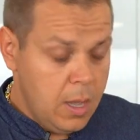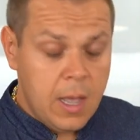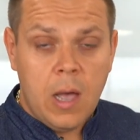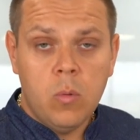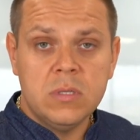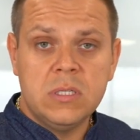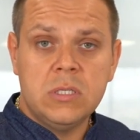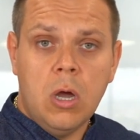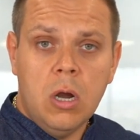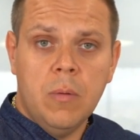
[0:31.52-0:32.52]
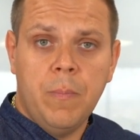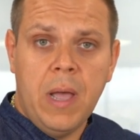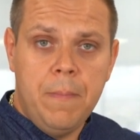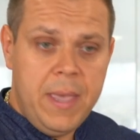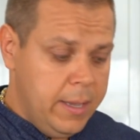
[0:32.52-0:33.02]
I will start
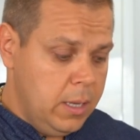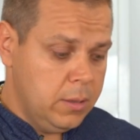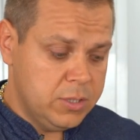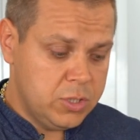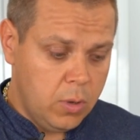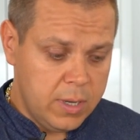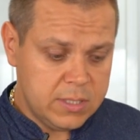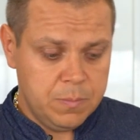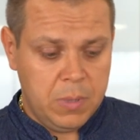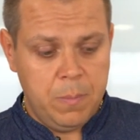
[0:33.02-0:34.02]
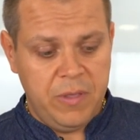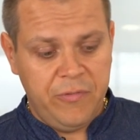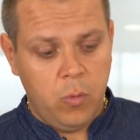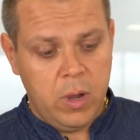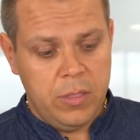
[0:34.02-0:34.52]
by making the sauce, but
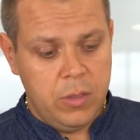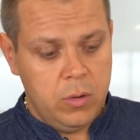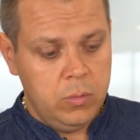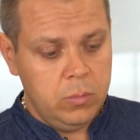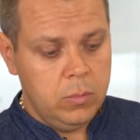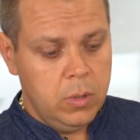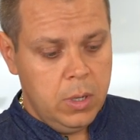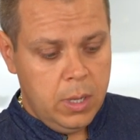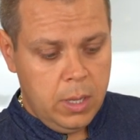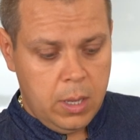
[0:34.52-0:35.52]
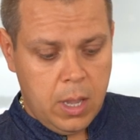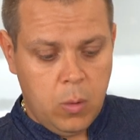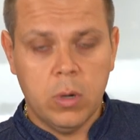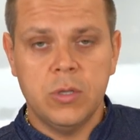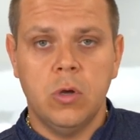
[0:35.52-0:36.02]
before I do, I
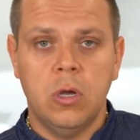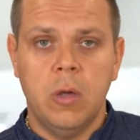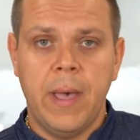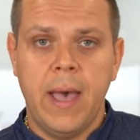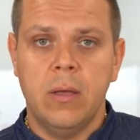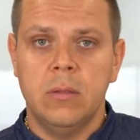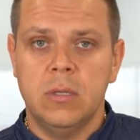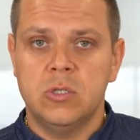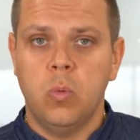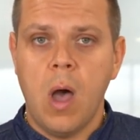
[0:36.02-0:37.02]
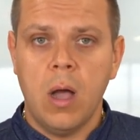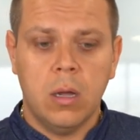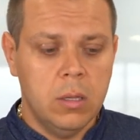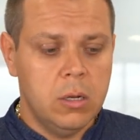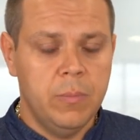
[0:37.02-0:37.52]
want to talk about this wok
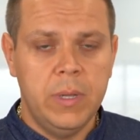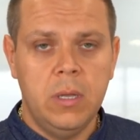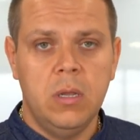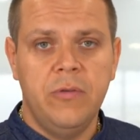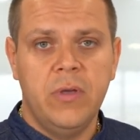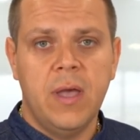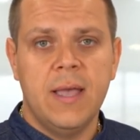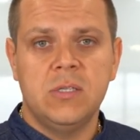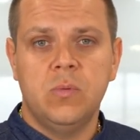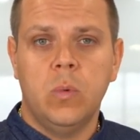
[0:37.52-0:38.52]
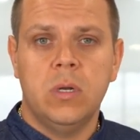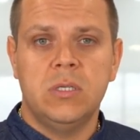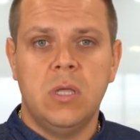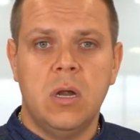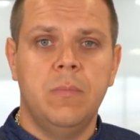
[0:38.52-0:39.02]
a little bit. If you guys want to
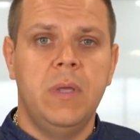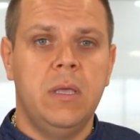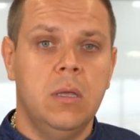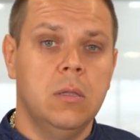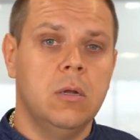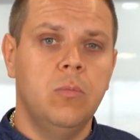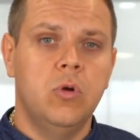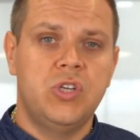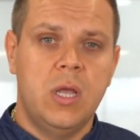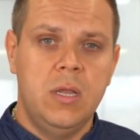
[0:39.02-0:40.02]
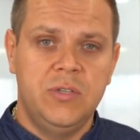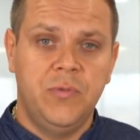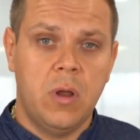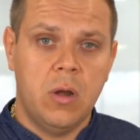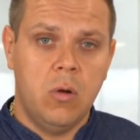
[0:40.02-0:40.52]
start making a little more Chinese
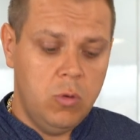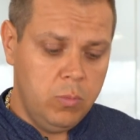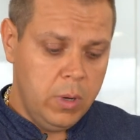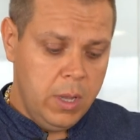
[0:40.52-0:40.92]
food at home,